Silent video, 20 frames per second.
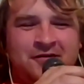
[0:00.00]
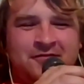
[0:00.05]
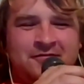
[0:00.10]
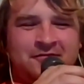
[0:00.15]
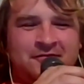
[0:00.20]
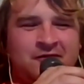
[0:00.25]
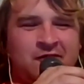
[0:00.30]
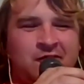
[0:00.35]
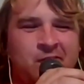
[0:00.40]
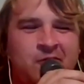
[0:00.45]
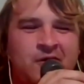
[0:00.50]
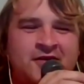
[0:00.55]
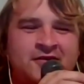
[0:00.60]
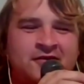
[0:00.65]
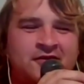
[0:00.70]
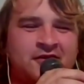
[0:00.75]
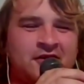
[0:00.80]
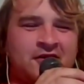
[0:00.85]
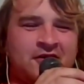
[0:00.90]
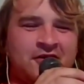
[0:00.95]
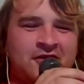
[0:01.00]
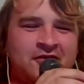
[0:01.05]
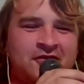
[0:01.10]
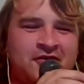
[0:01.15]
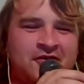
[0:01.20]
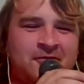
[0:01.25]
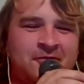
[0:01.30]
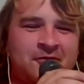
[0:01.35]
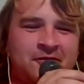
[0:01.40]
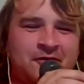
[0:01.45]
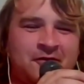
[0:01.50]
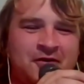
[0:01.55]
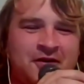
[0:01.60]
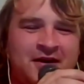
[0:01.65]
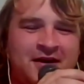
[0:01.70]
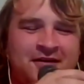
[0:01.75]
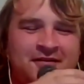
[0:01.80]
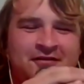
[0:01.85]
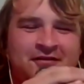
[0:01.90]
surprisingly large number of you guys,